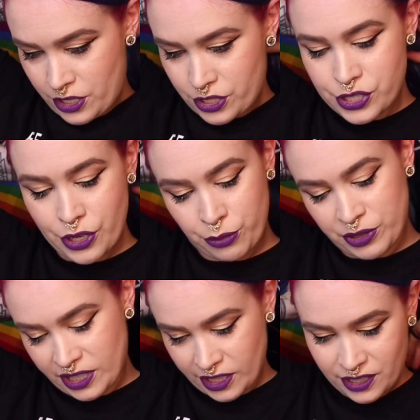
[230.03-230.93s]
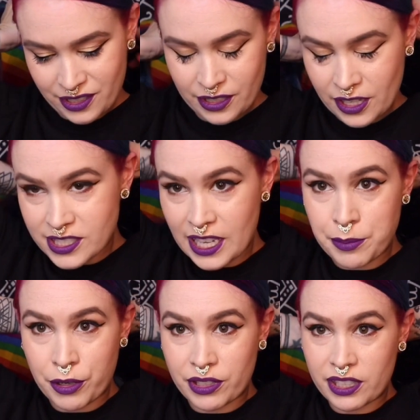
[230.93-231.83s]
So we did a side
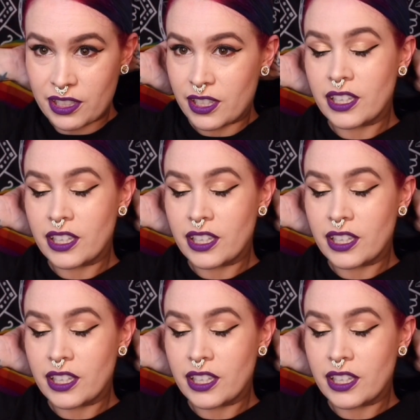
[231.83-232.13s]
pony.